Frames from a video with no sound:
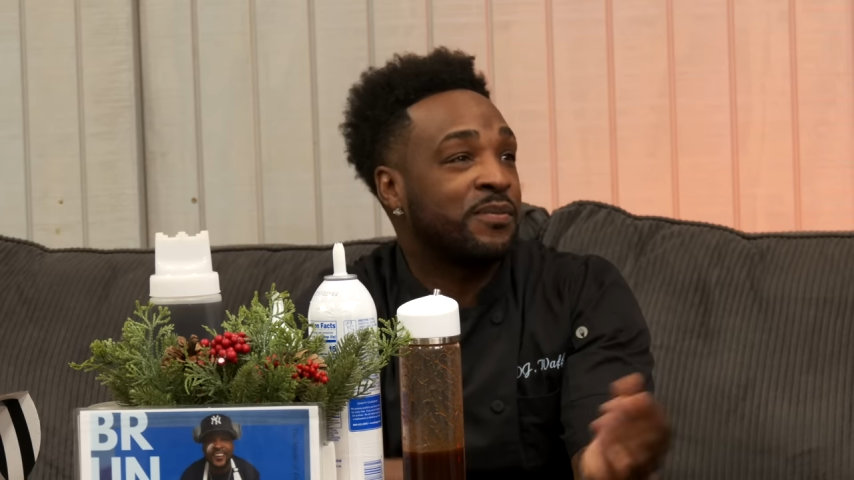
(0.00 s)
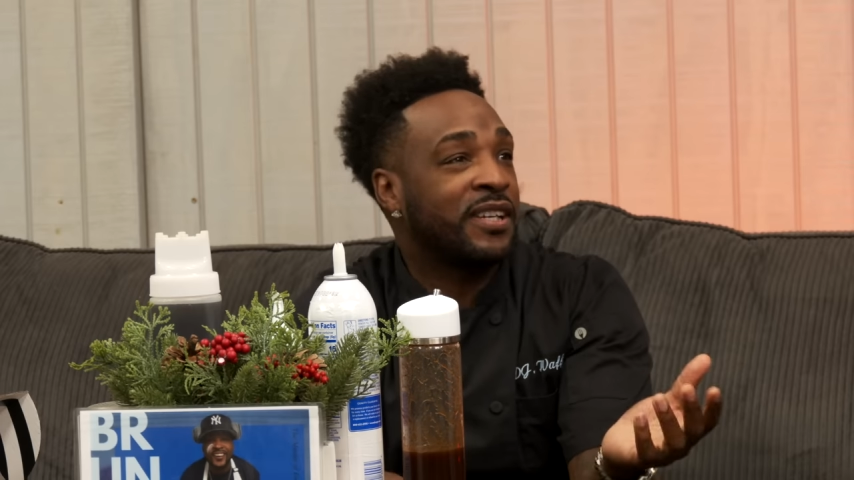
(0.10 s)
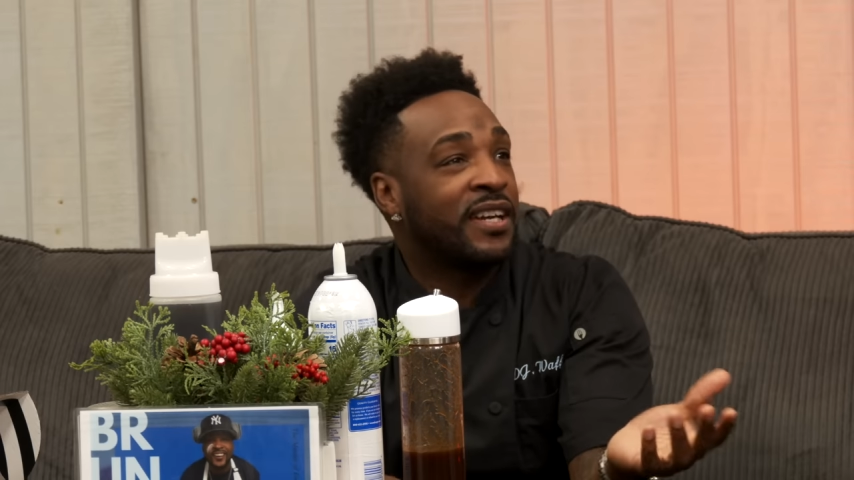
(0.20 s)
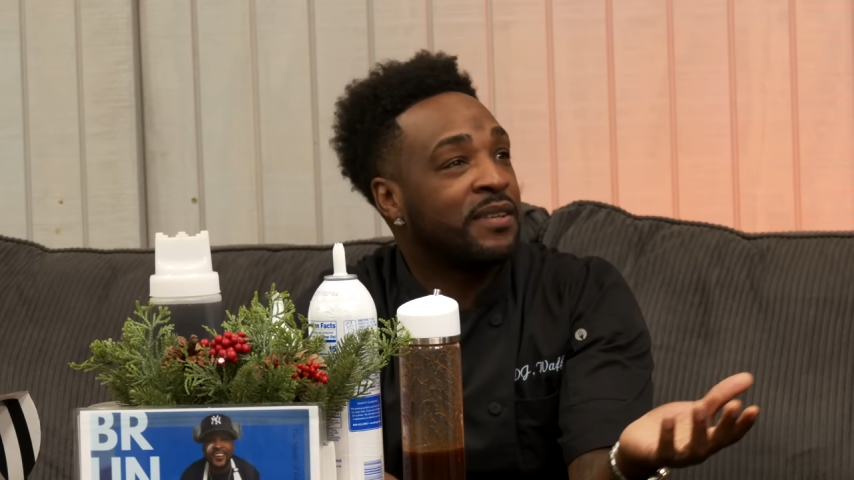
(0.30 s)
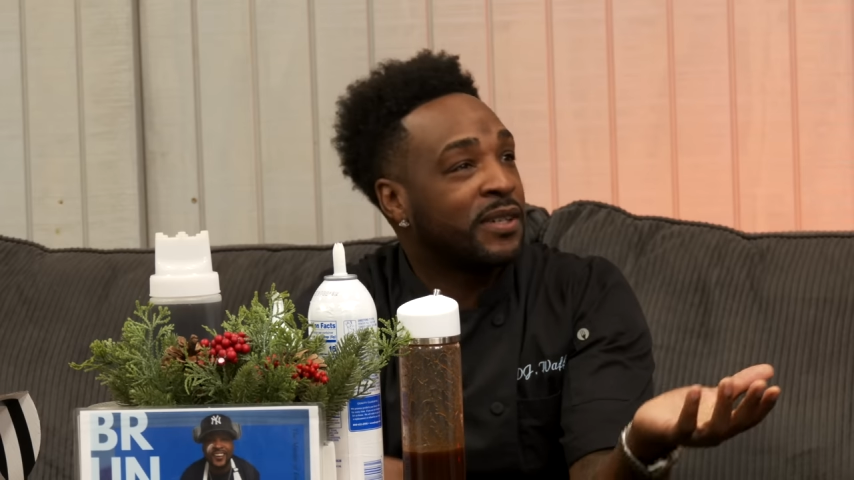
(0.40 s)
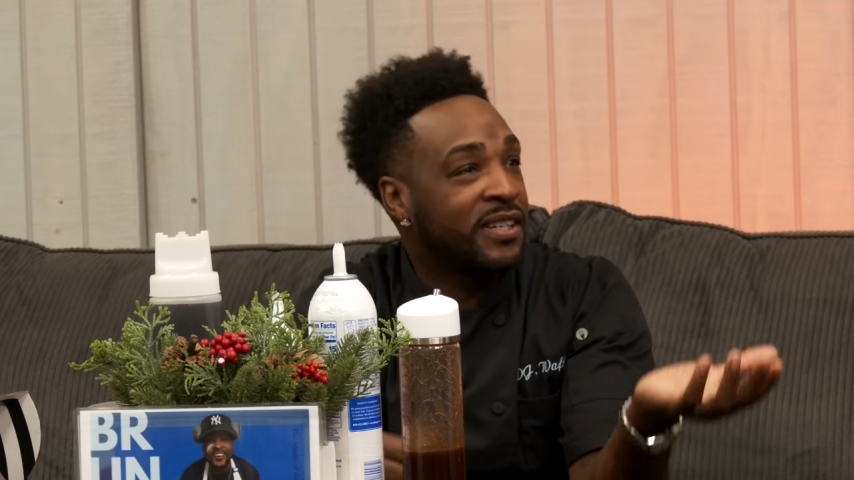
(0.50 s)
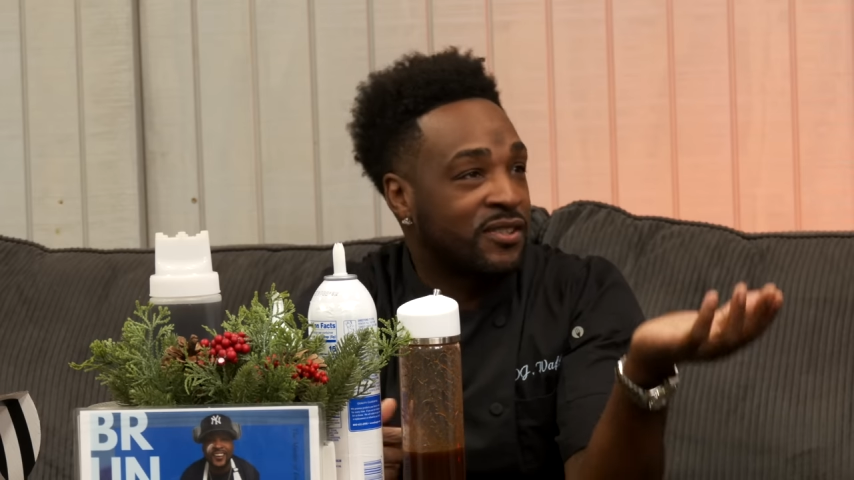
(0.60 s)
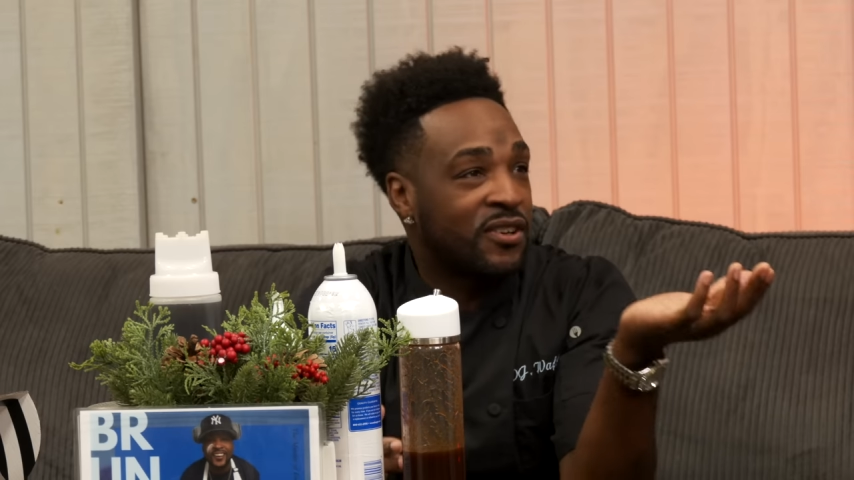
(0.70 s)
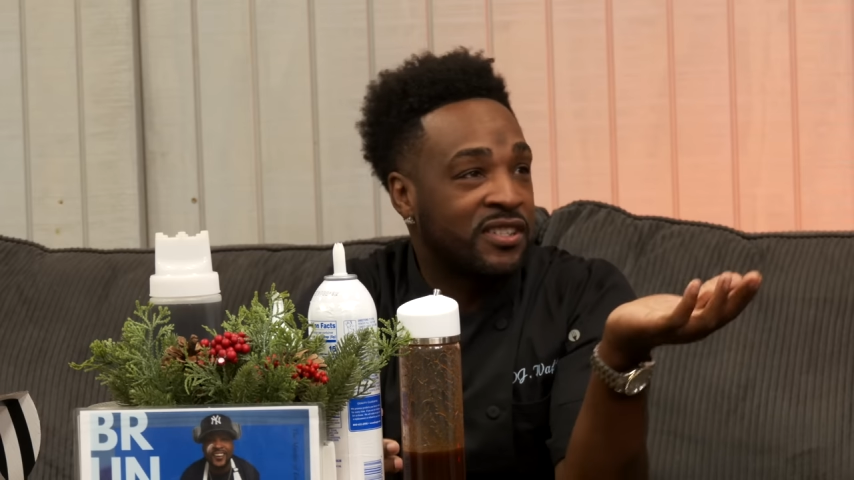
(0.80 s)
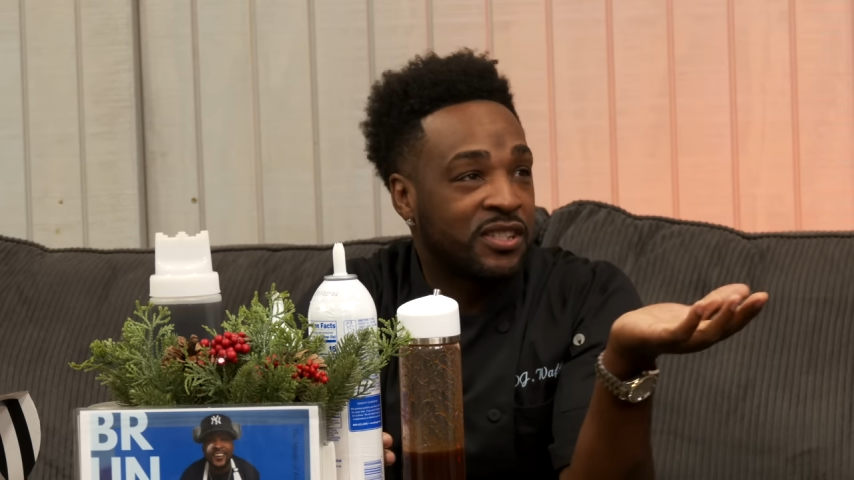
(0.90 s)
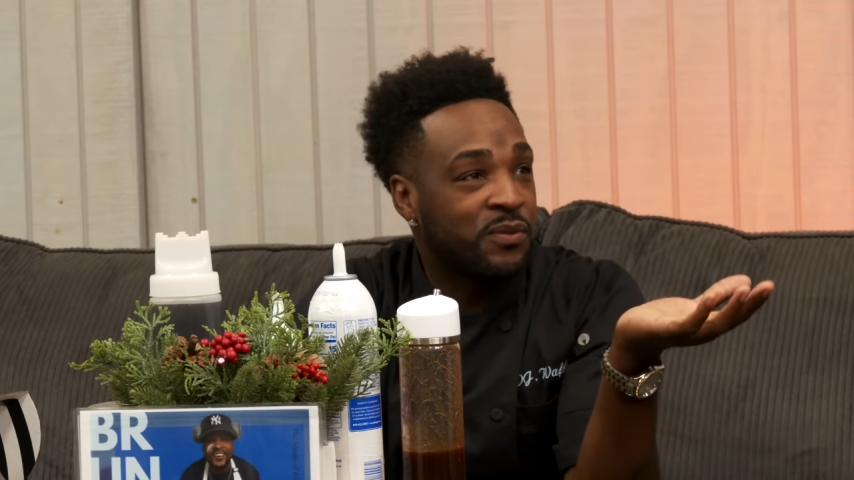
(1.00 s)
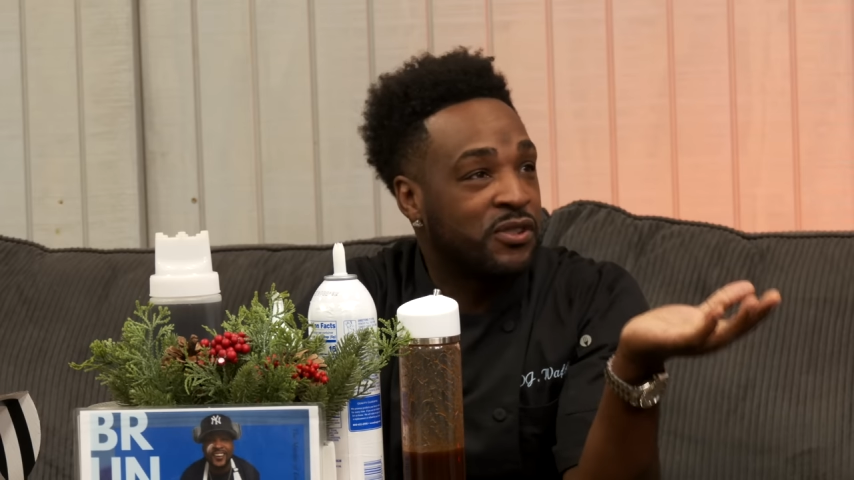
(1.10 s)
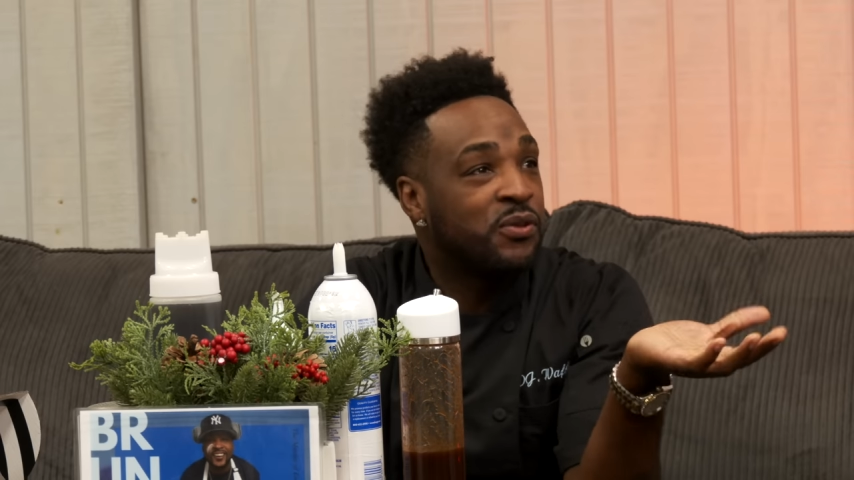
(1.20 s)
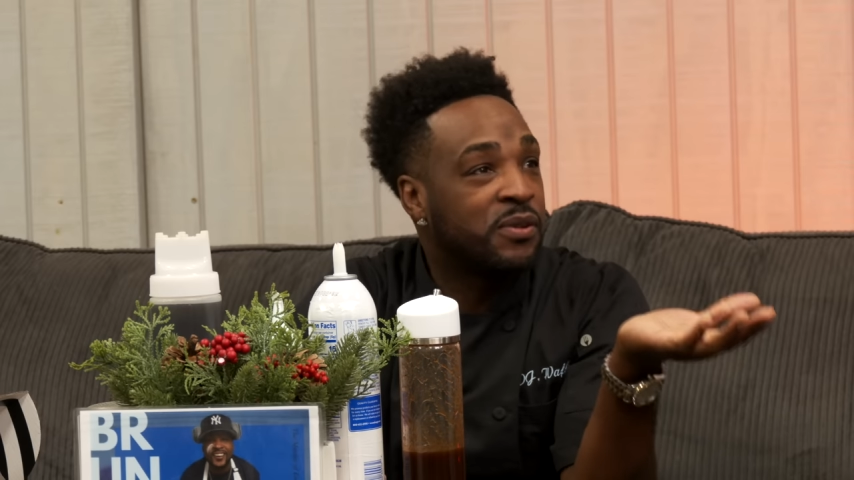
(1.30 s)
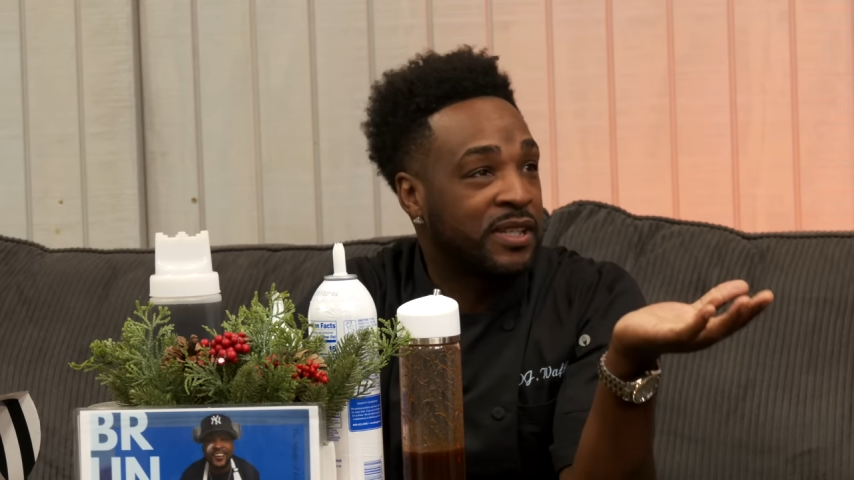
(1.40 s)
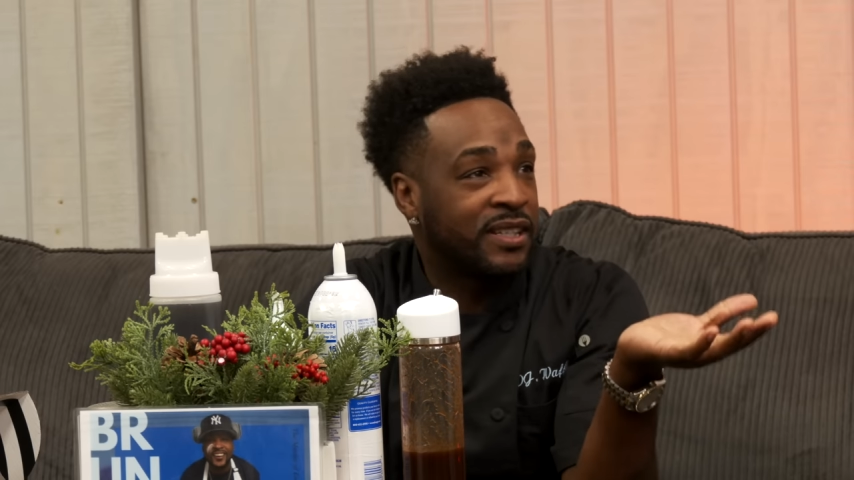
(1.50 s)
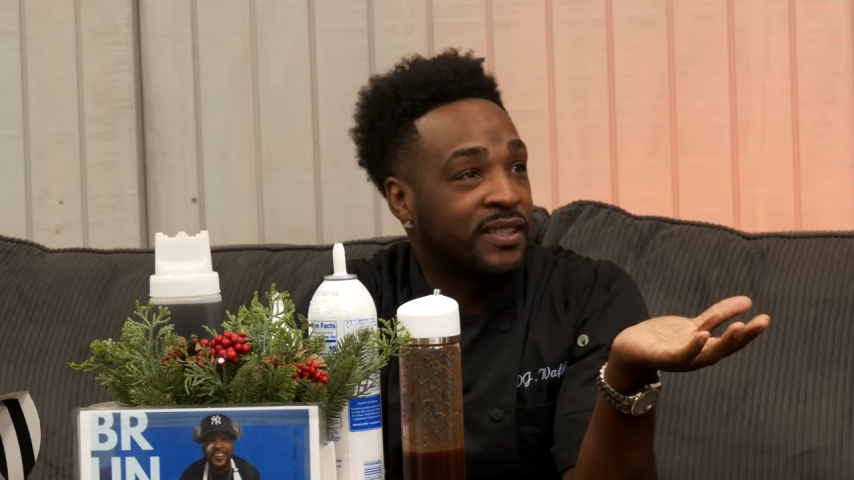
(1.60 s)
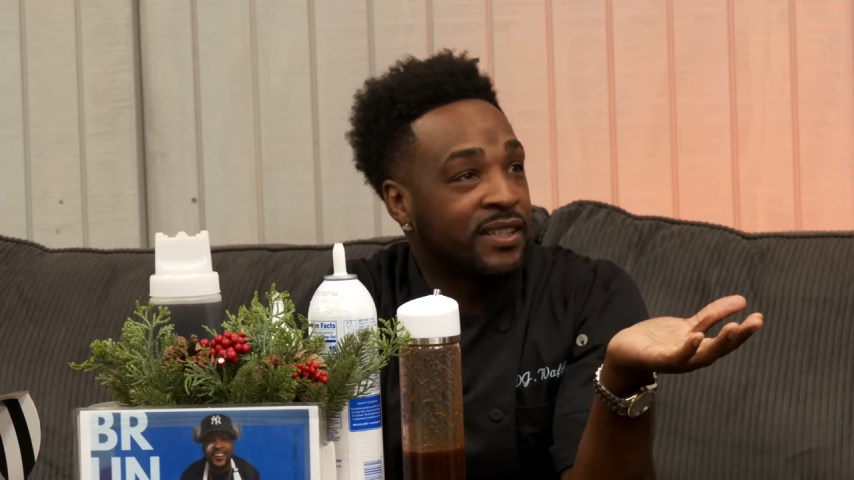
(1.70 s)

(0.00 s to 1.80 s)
the beginning because all this shit was new to me.